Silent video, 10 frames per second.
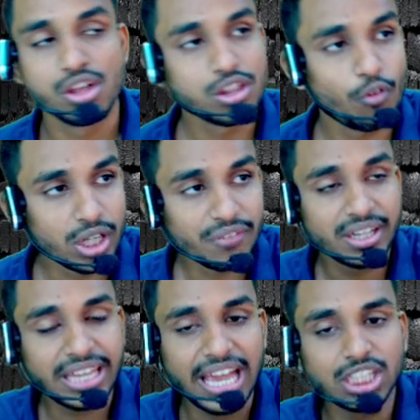So
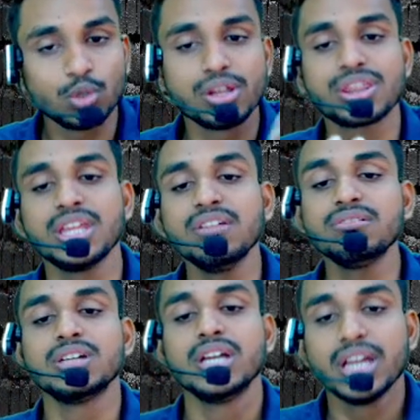whatever cash you receive
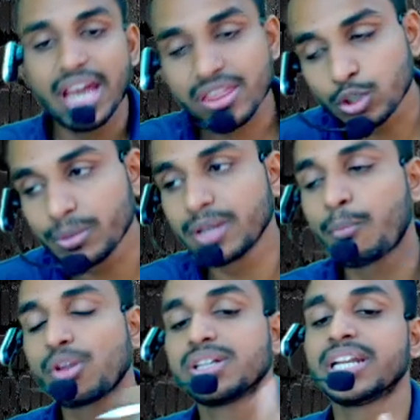has to be
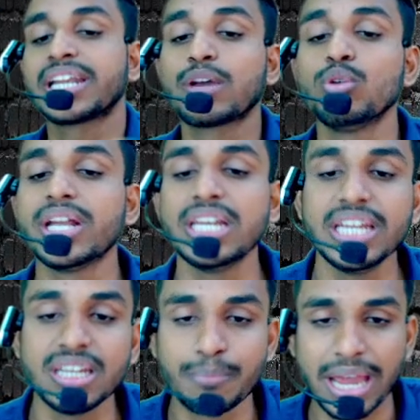deposited
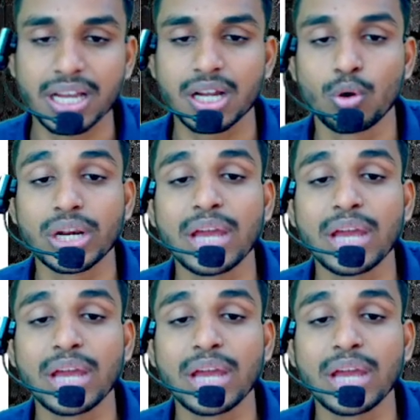regularly in bank account.